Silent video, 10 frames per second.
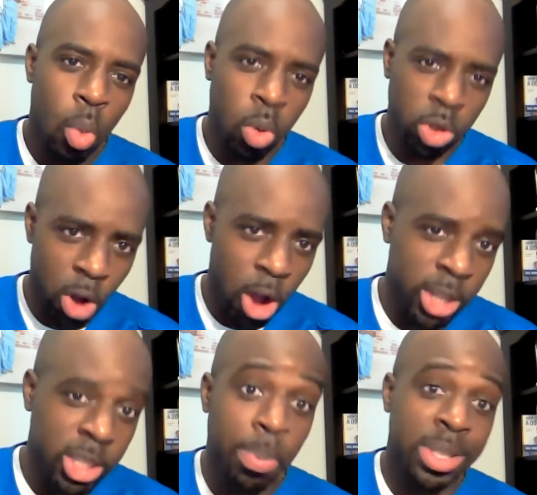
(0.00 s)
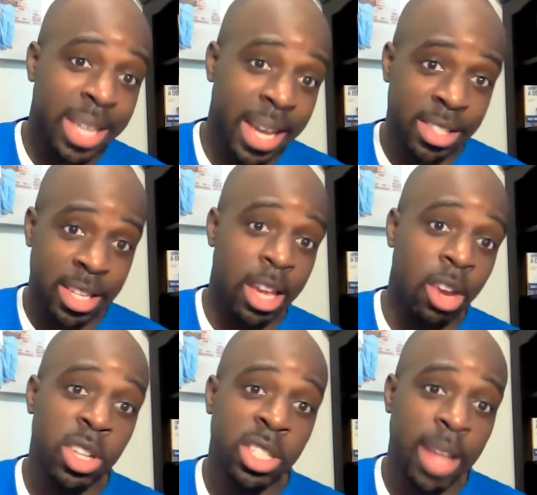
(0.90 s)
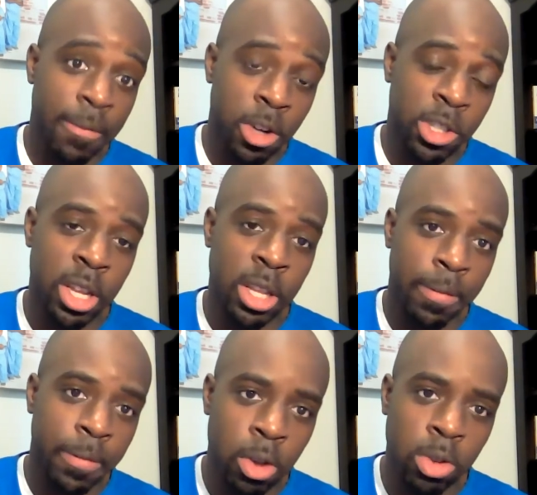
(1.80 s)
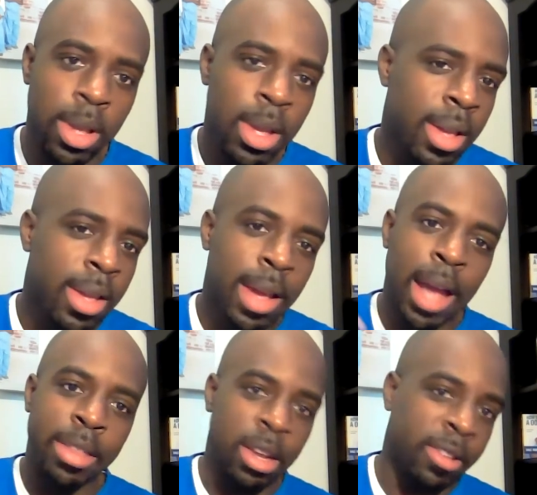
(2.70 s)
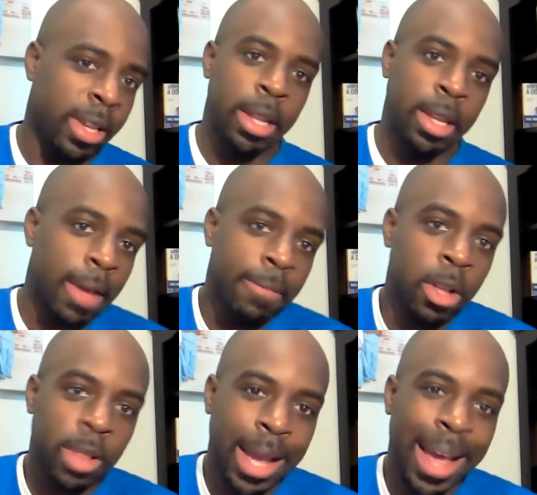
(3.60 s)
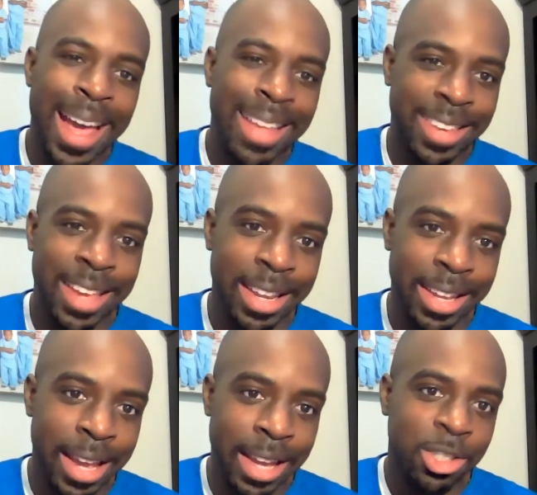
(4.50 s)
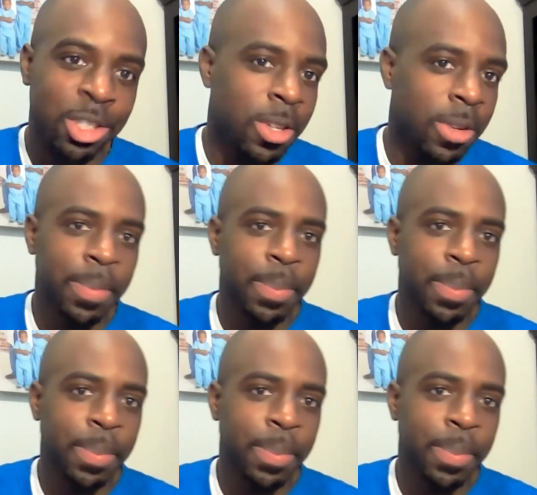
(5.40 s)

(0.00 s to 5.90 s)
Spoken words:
was wrong as it pertained to increasing diversity in the field, I felt like I had to get engaged.